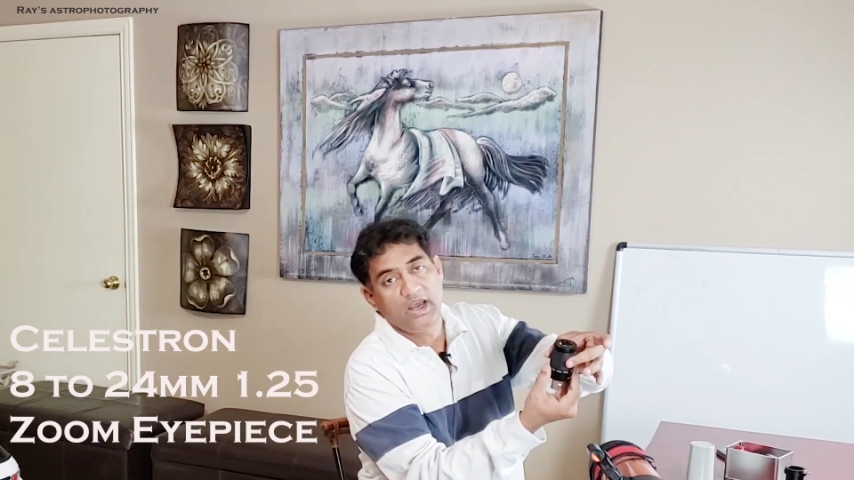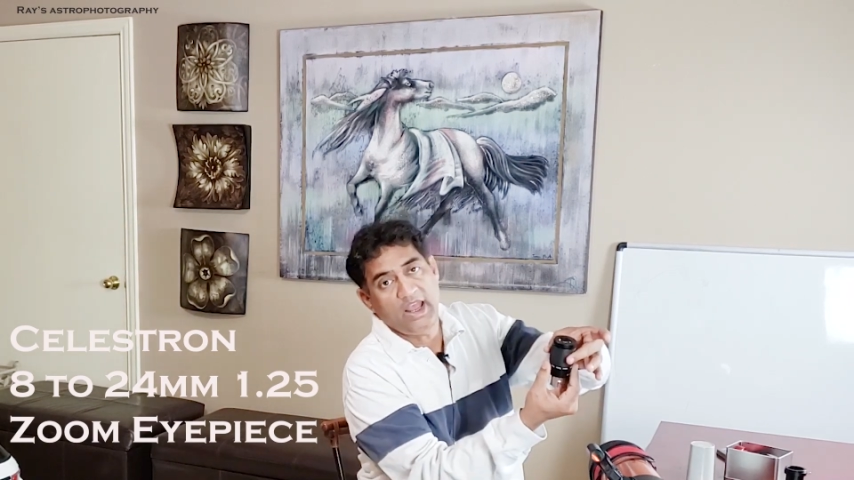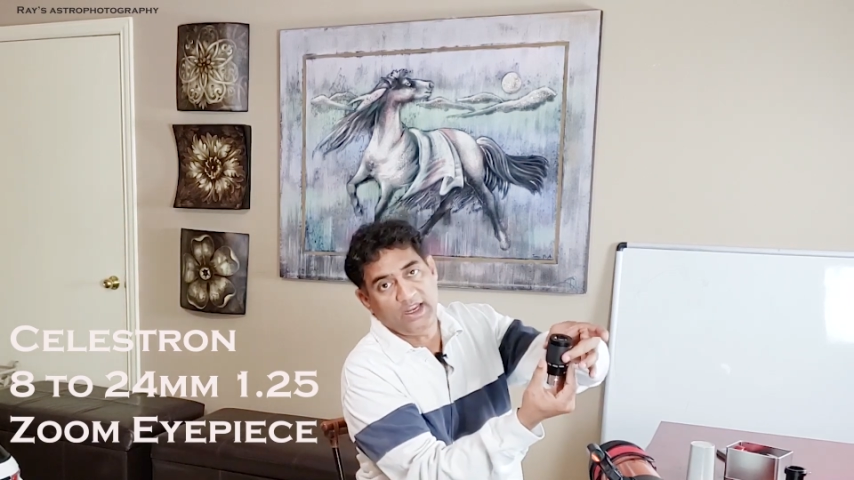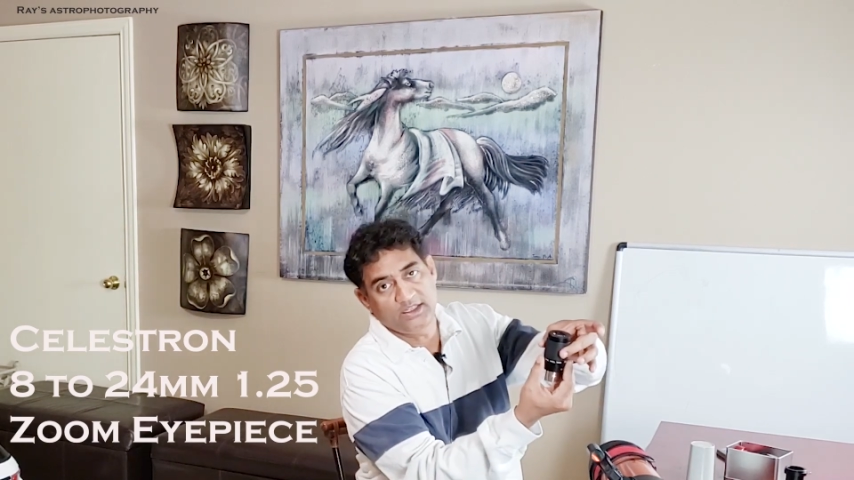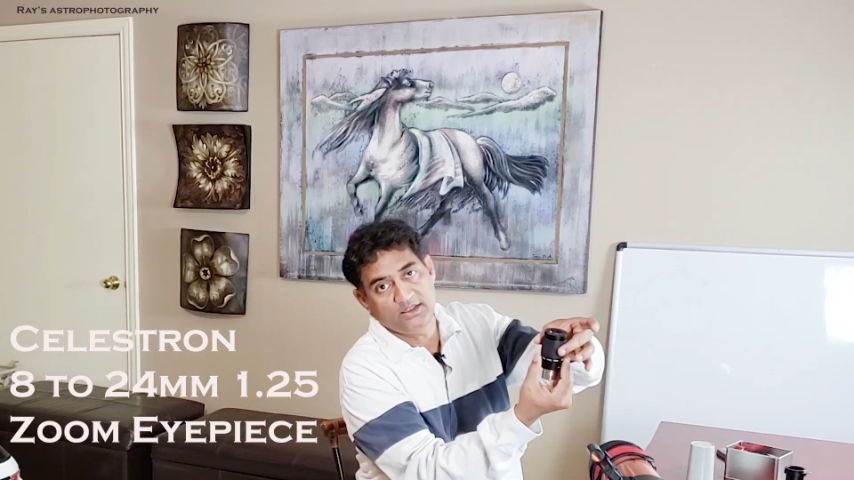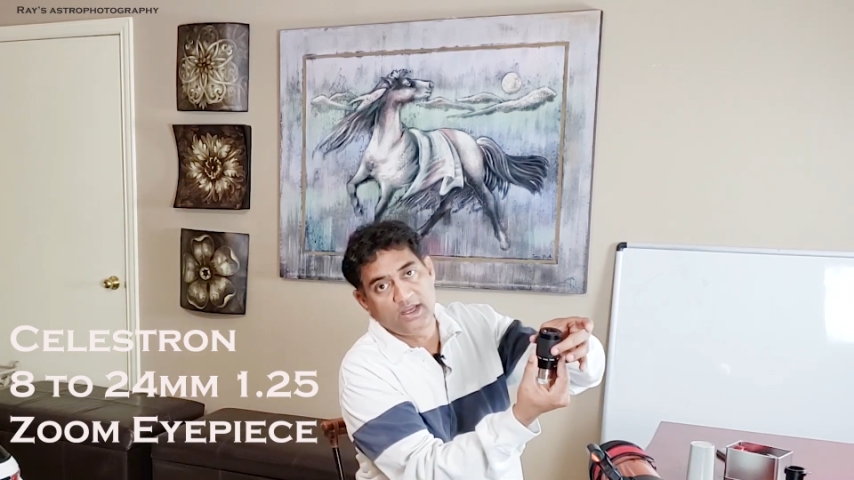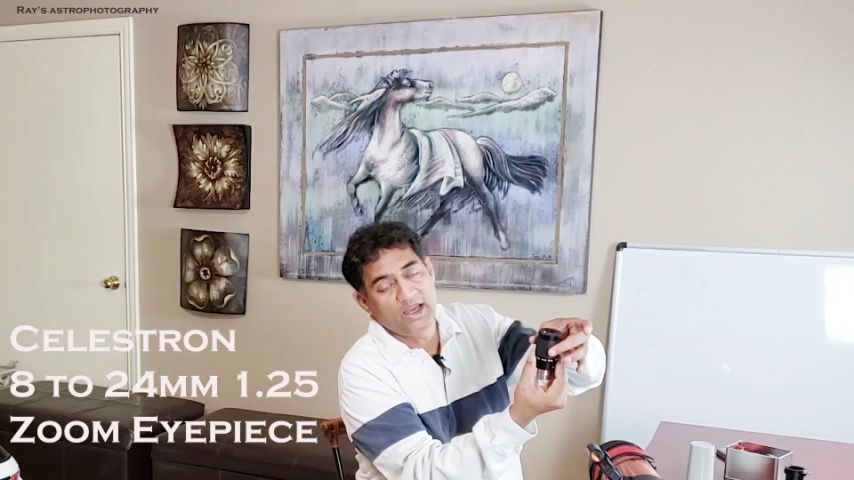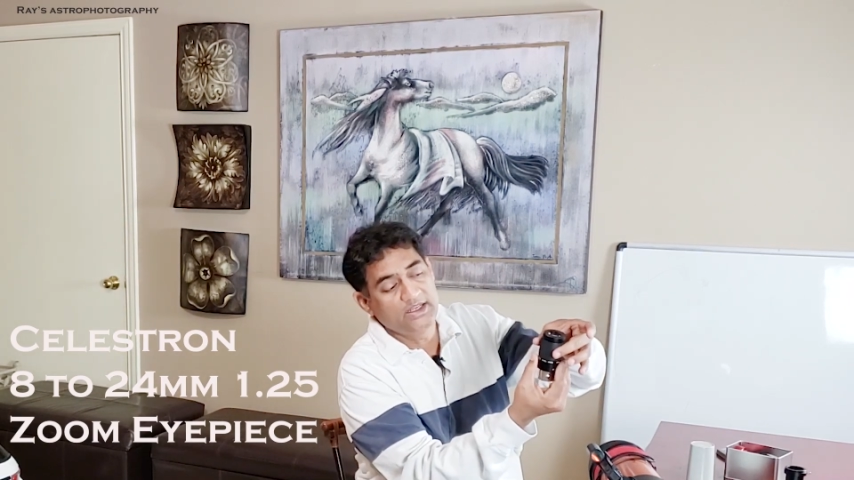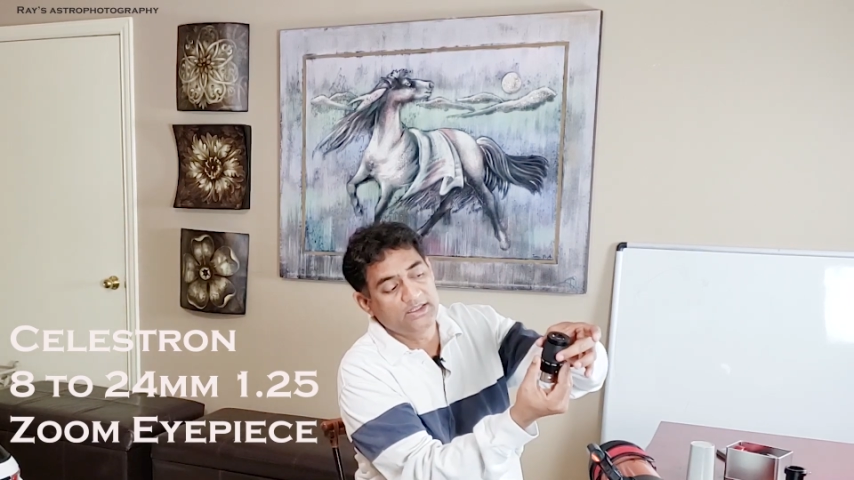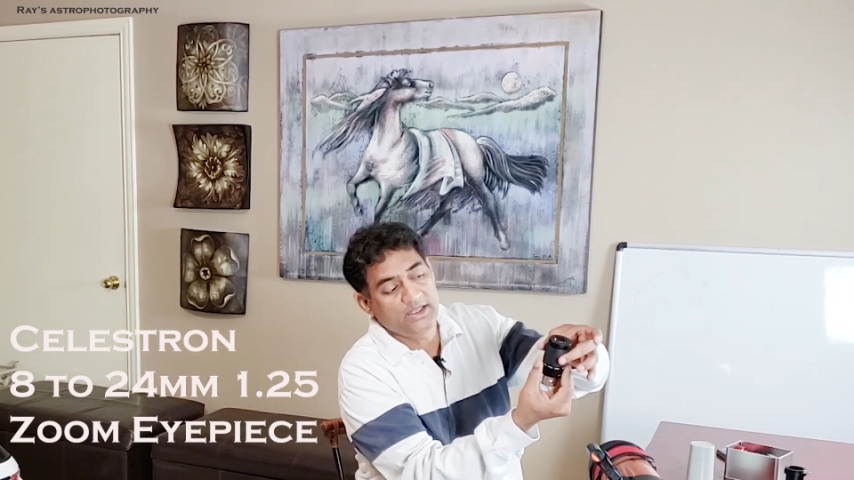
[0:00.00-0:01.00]
act
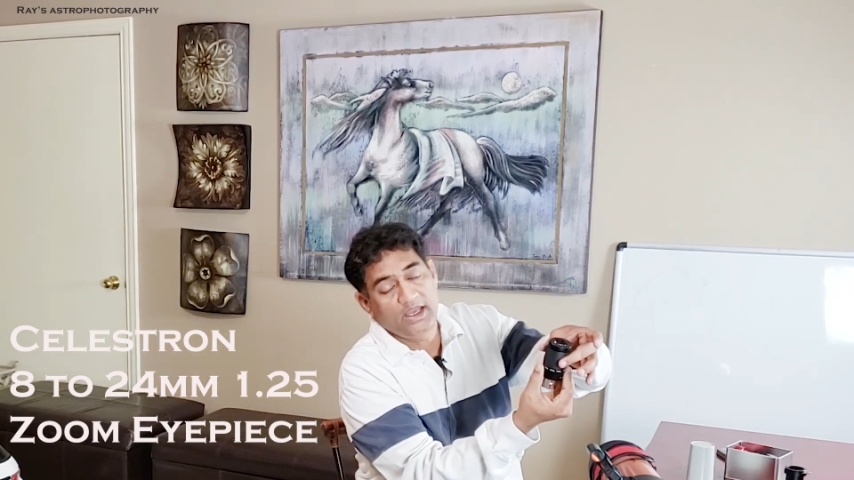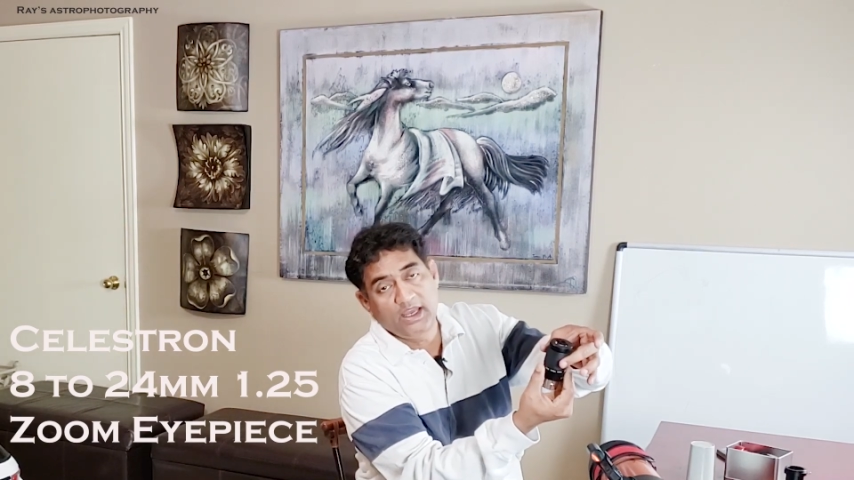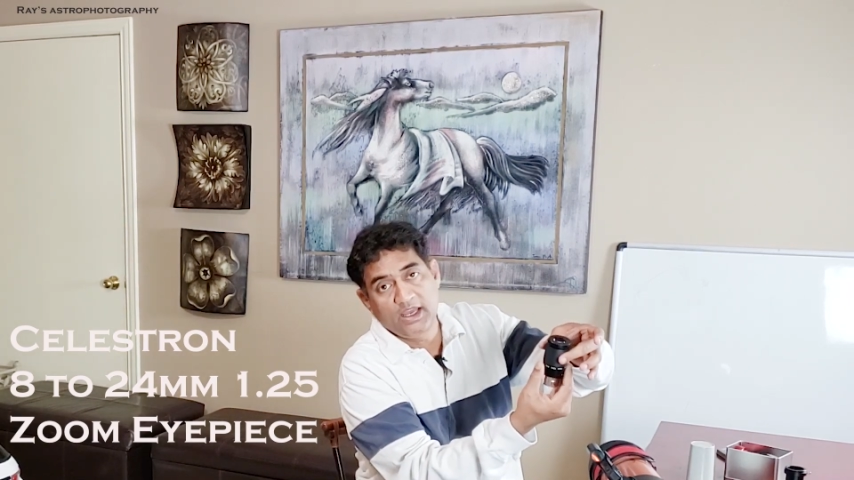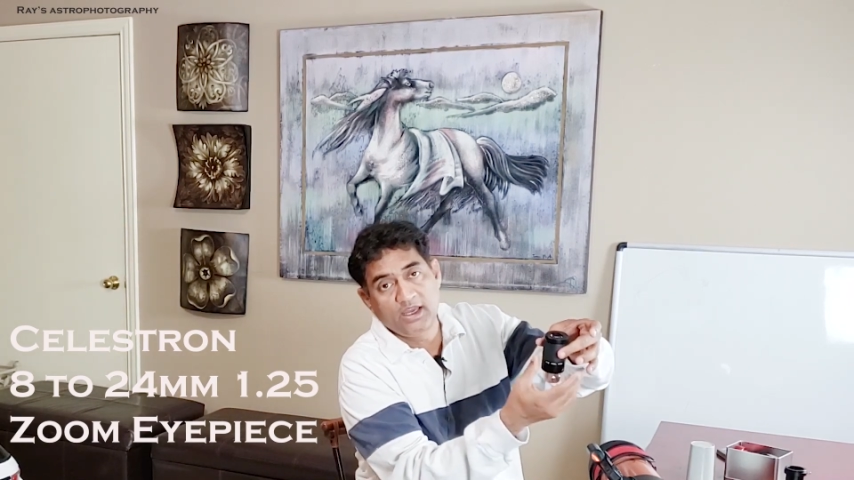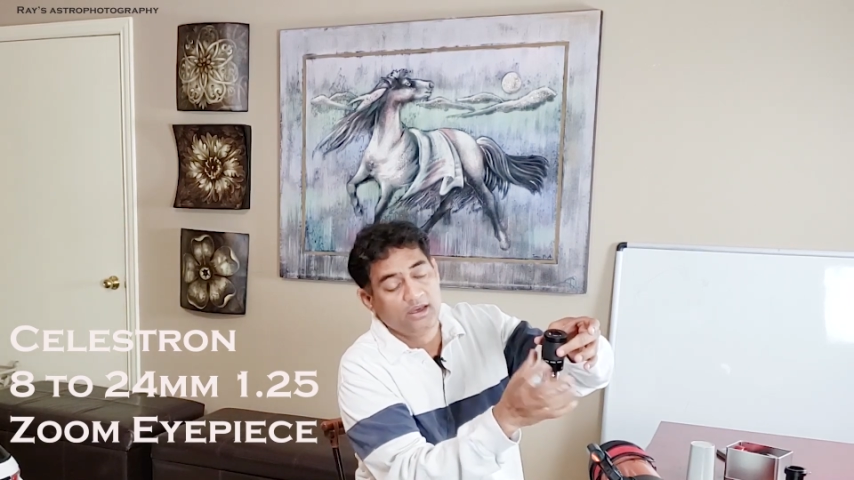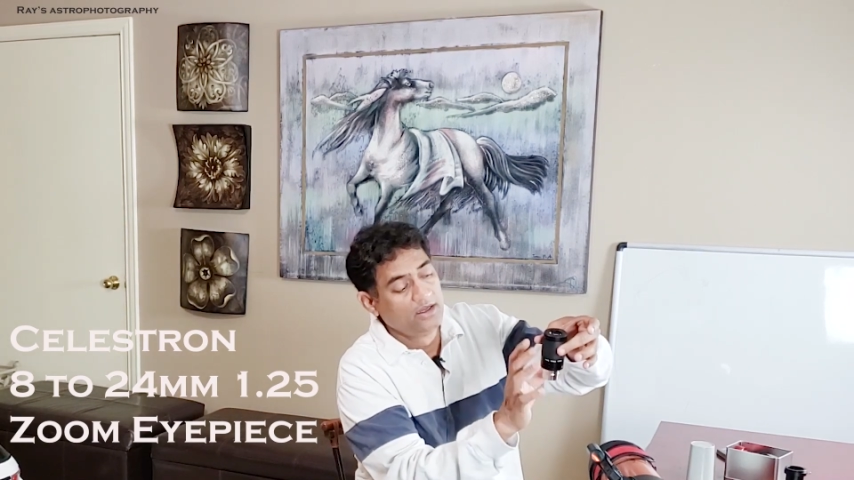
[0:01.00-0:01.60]
as a